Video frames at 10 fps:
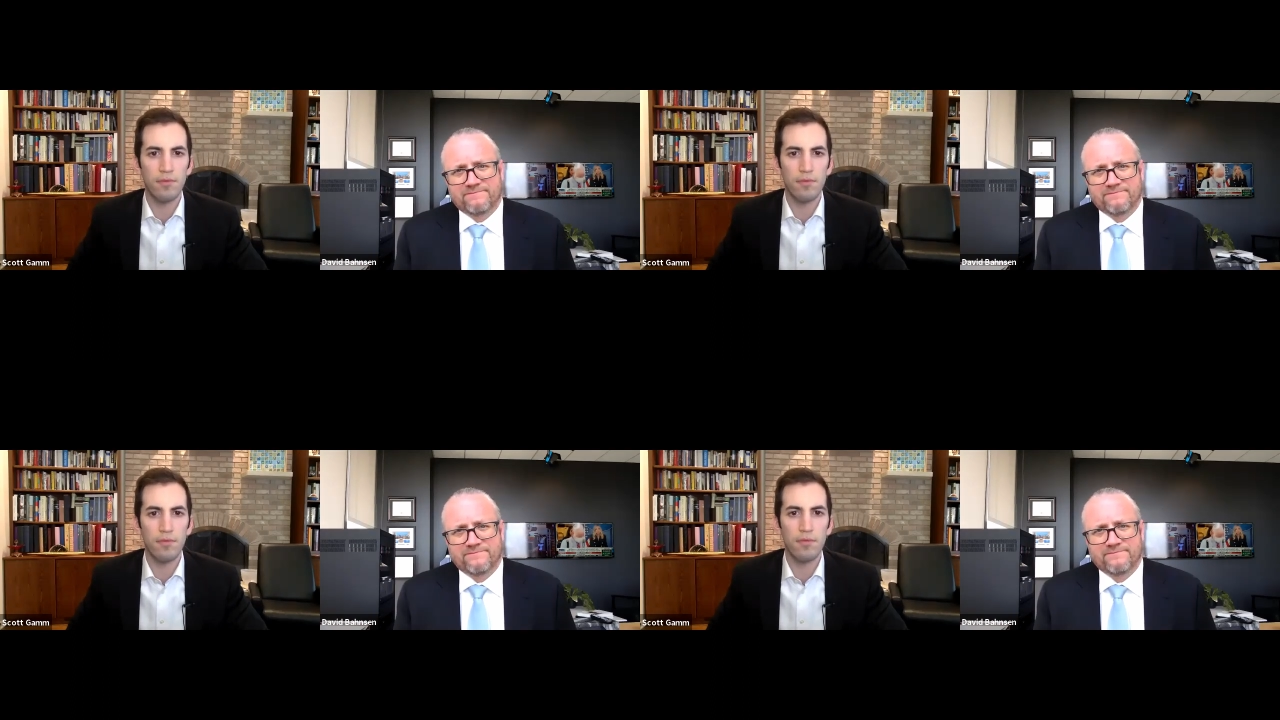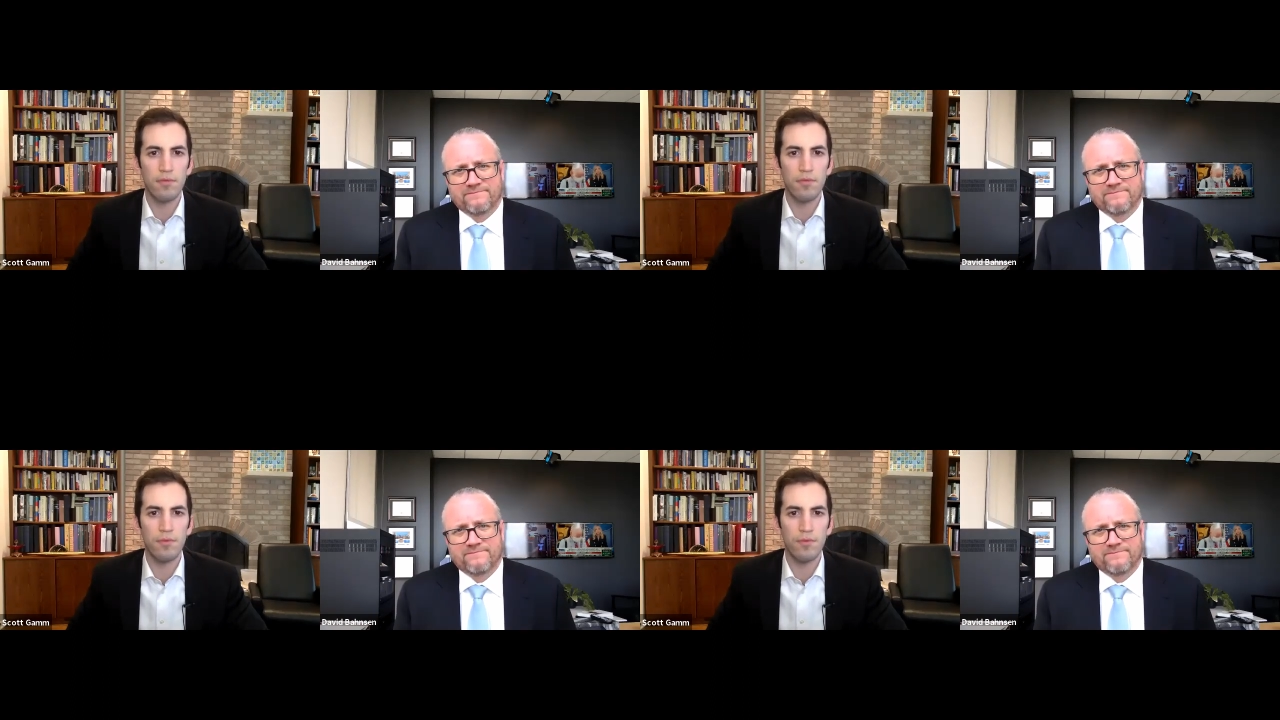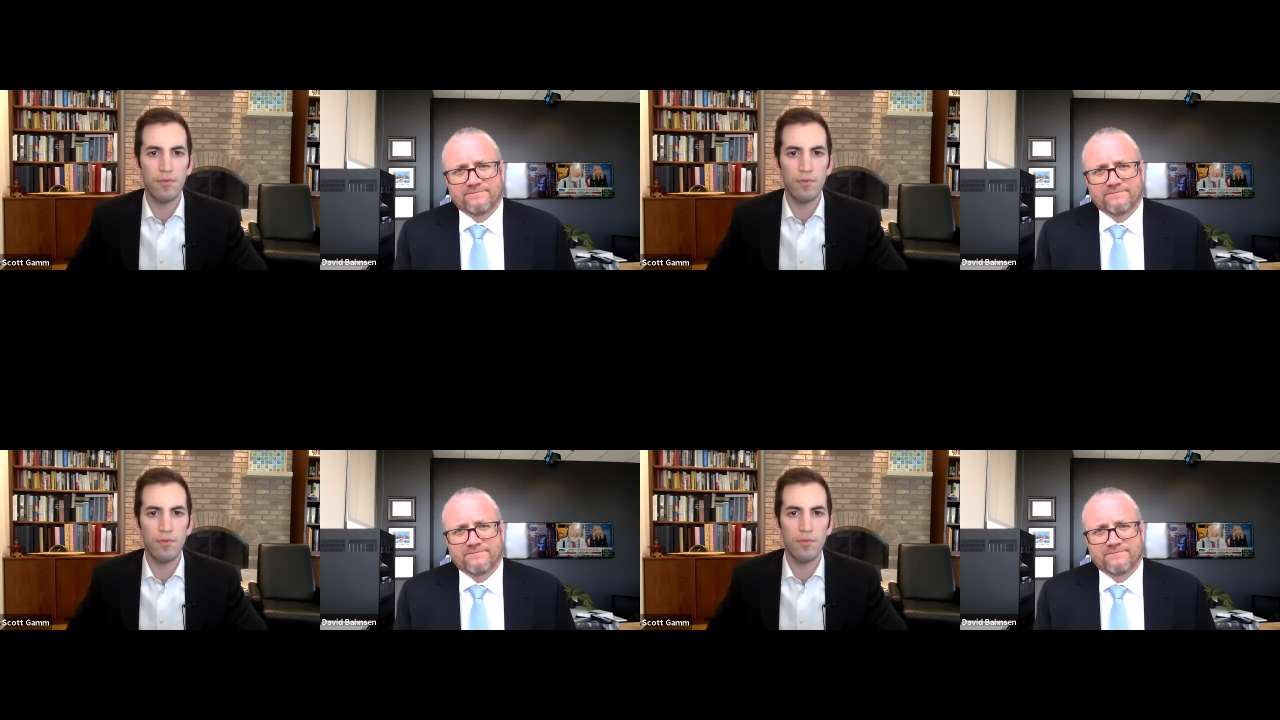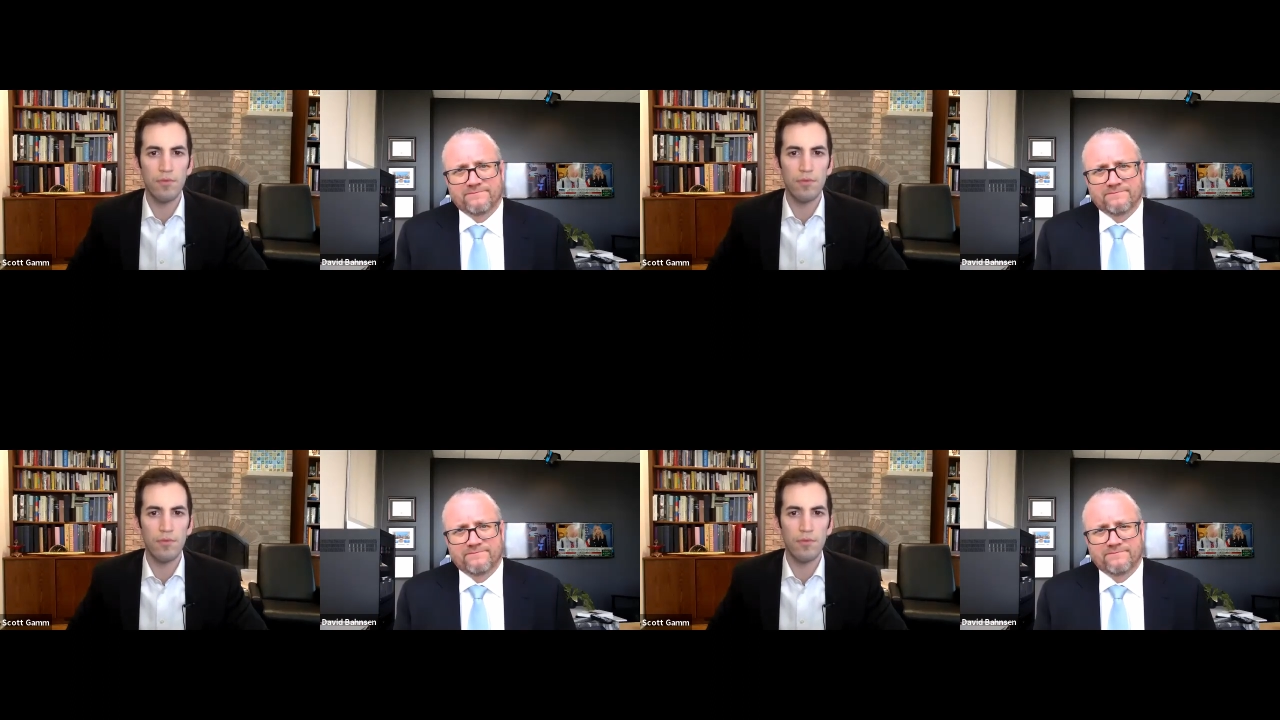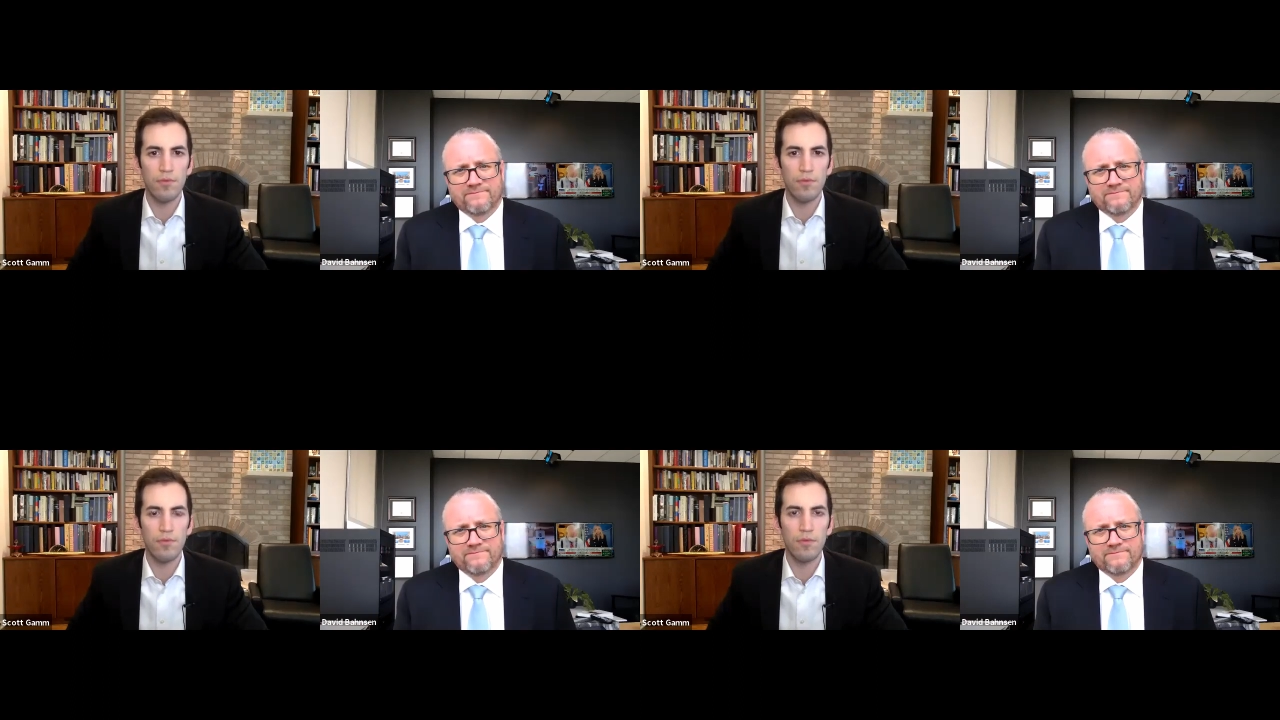
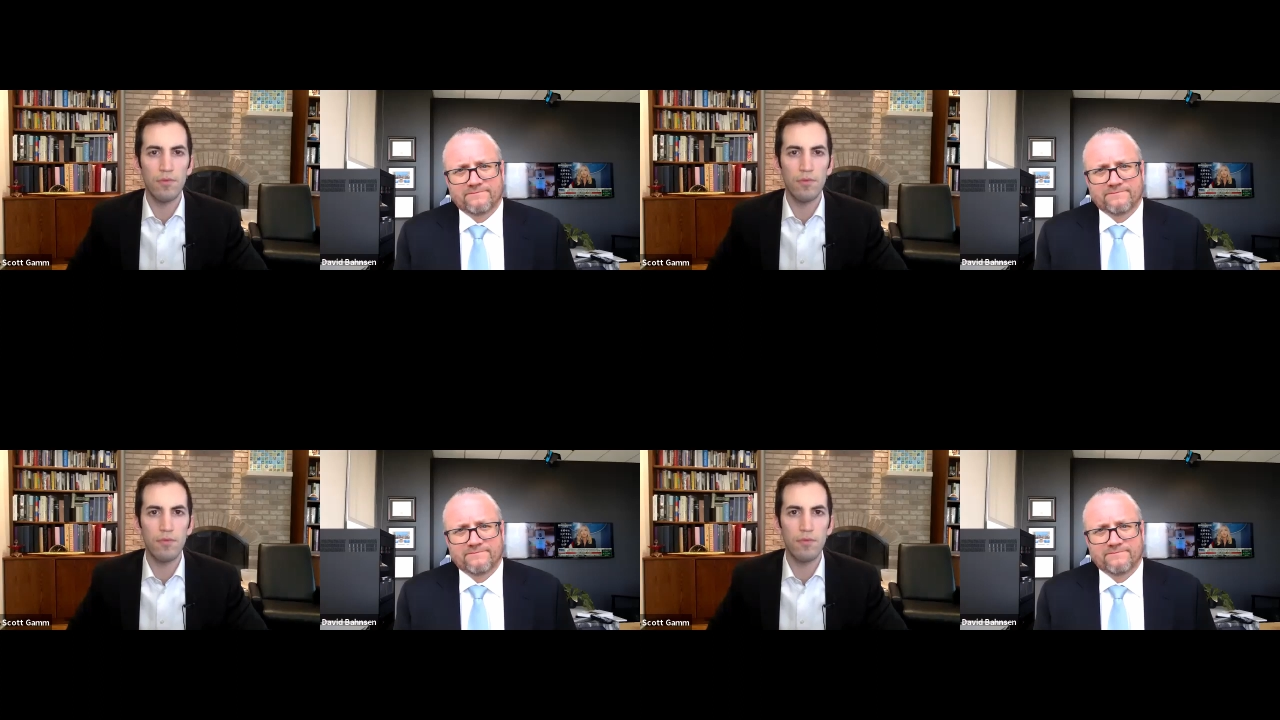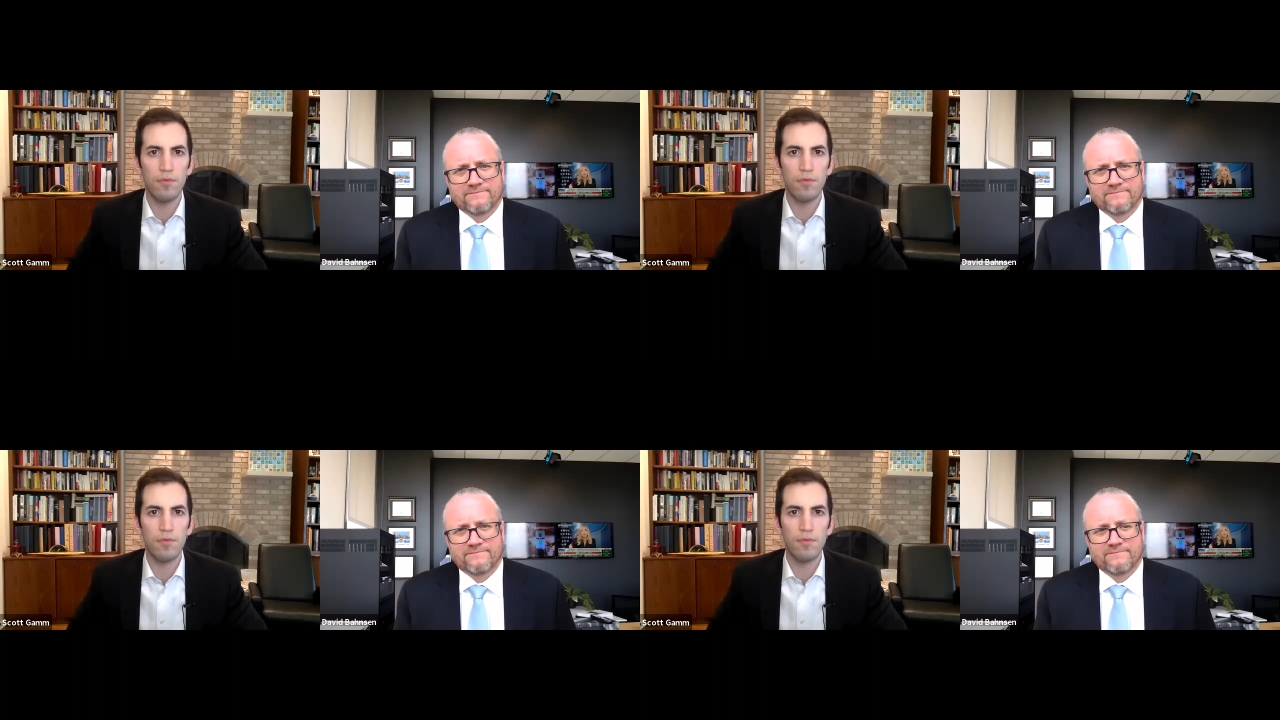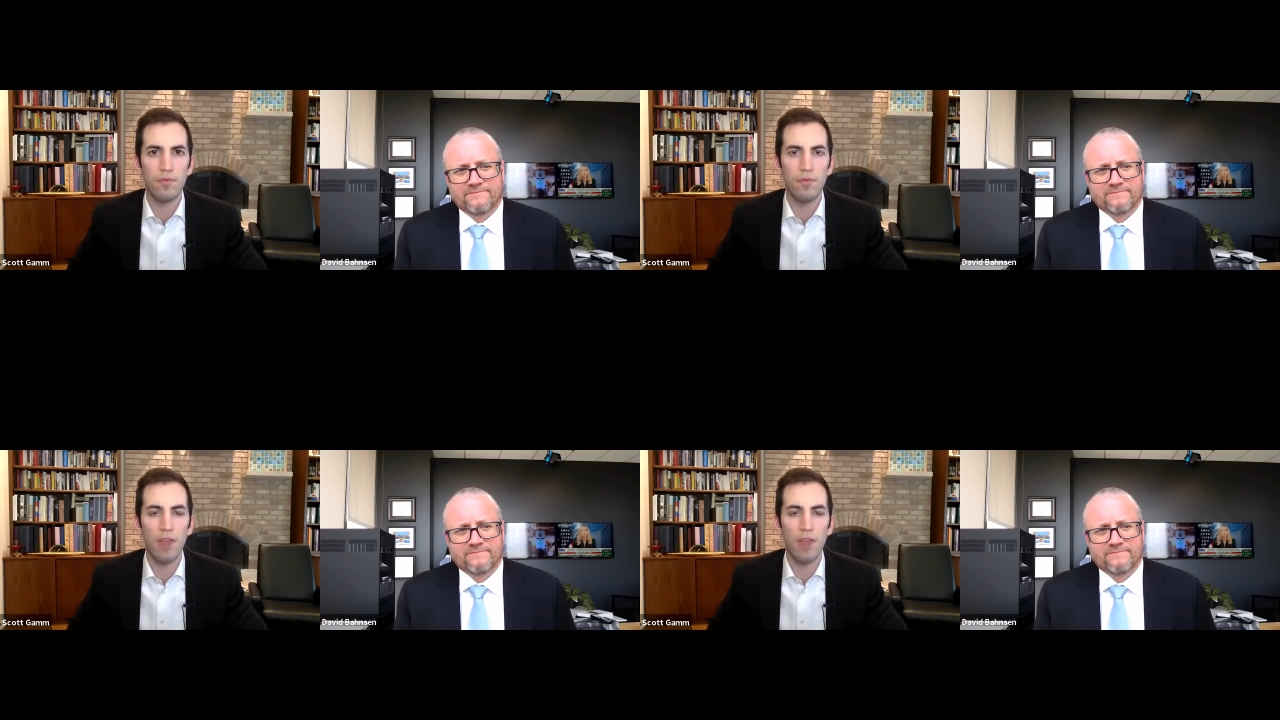No one is speaking in this clip.